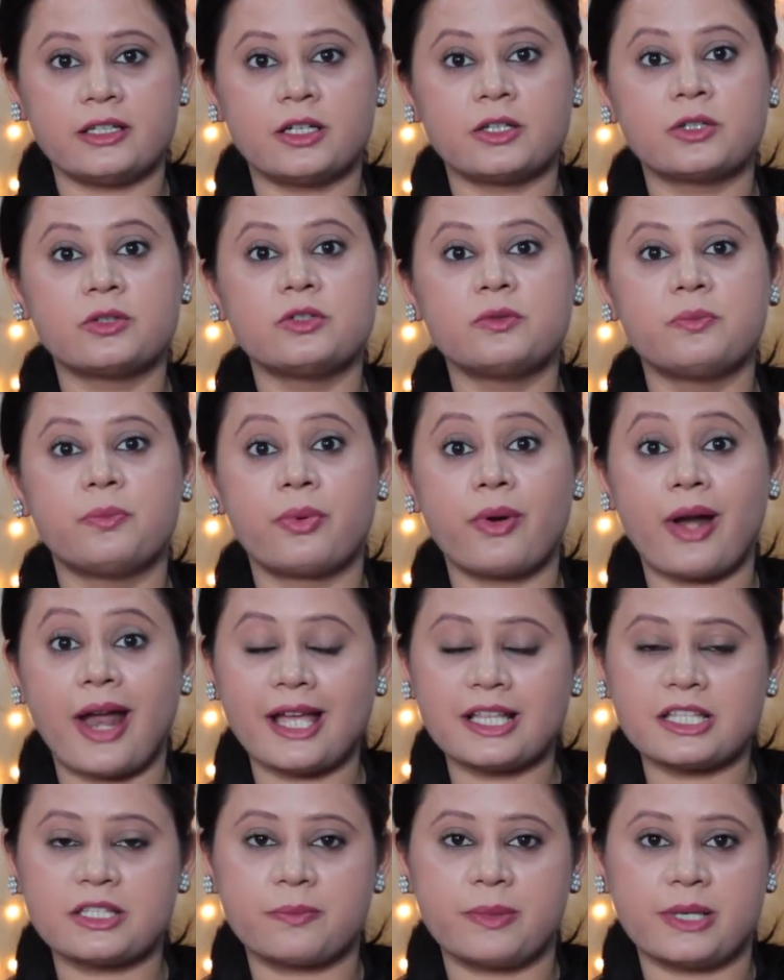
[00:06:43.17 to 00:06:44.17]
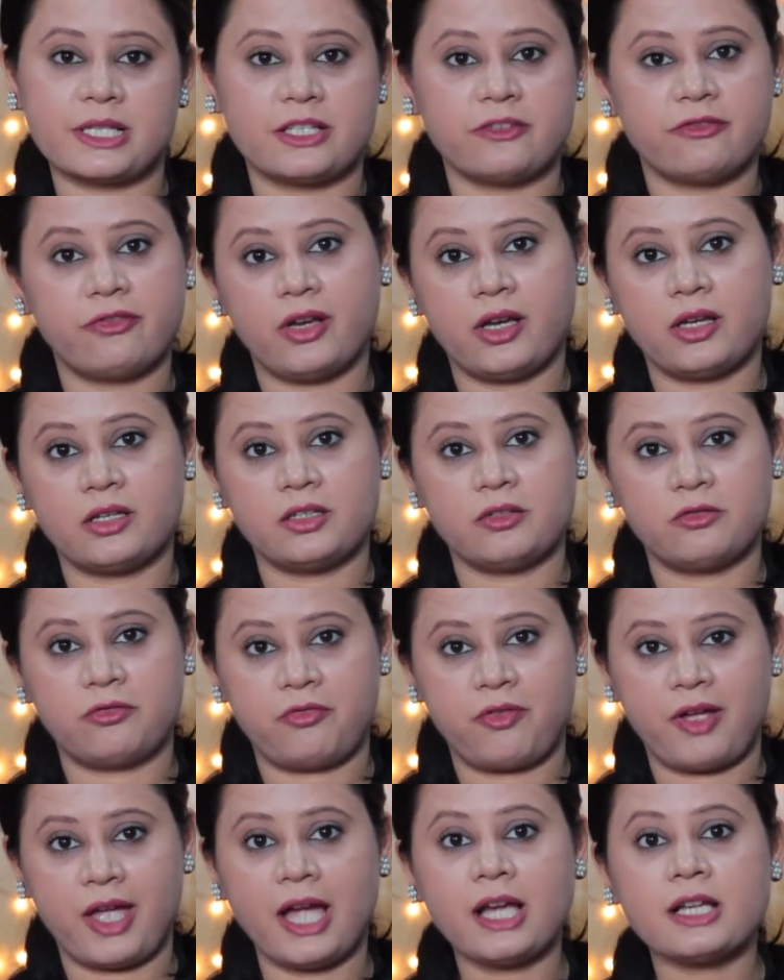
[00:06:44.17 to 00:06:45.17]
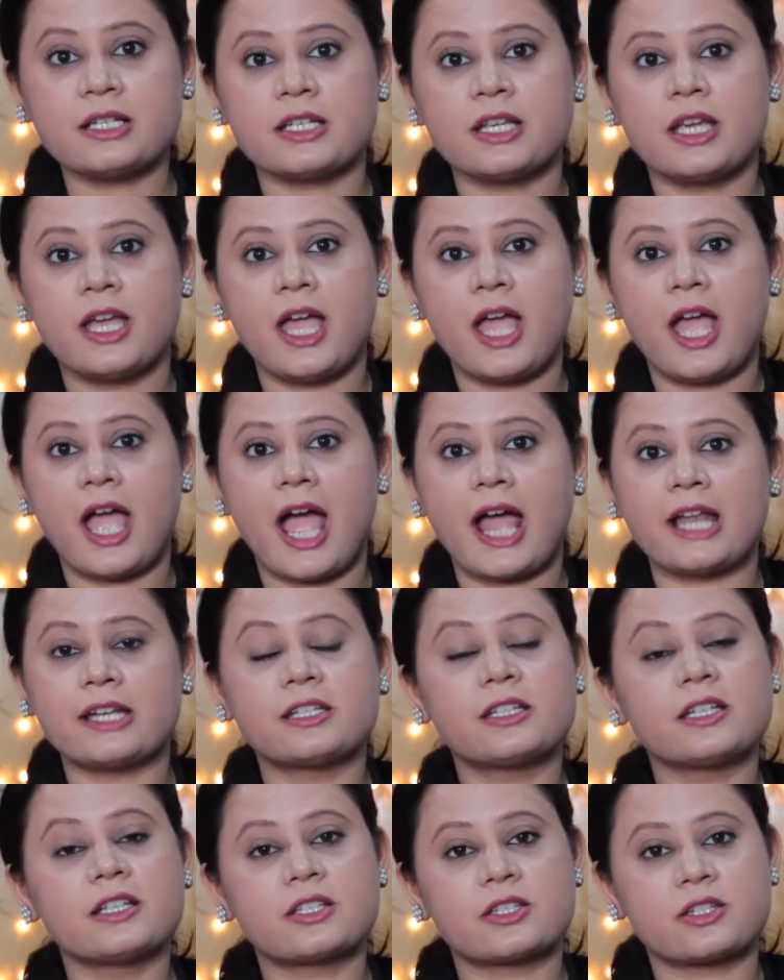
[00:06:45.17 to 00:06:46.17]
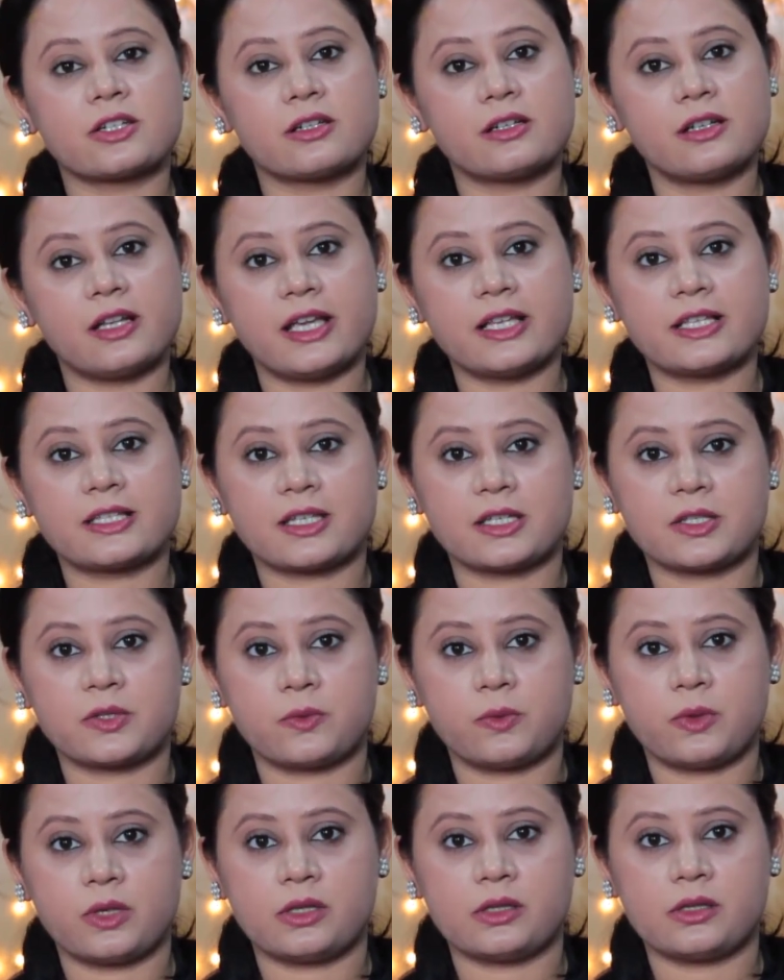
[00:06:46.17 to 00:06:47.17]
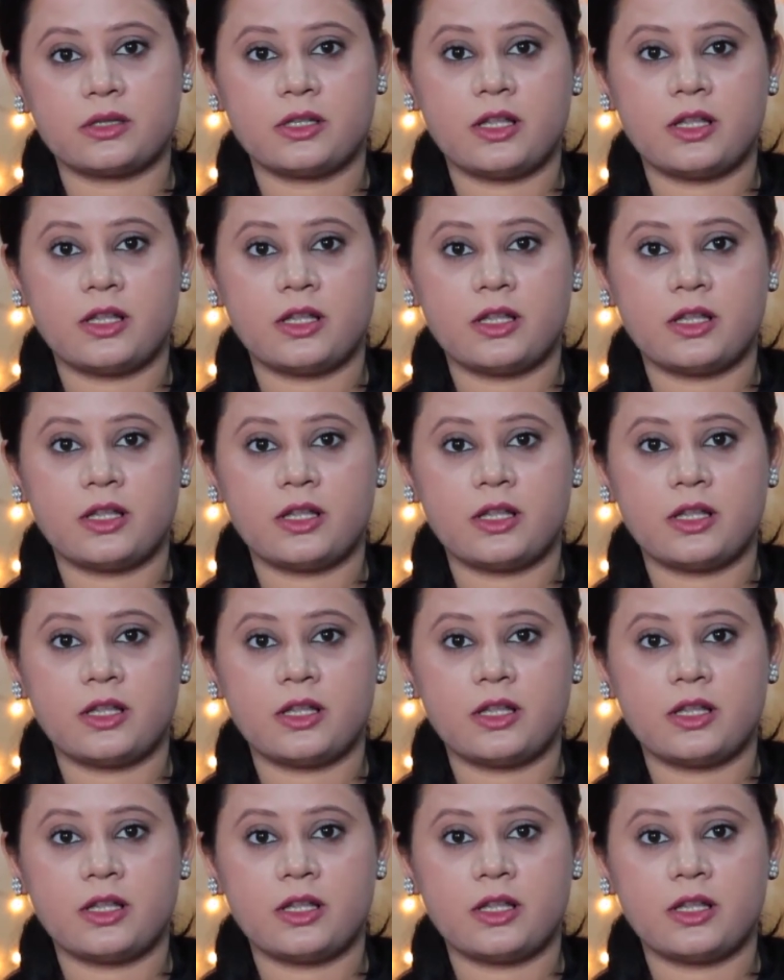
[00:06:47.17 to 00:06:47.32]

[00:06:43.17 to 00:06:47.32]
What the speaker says: a good brand's pacifier in fact, and it is sterilized as well.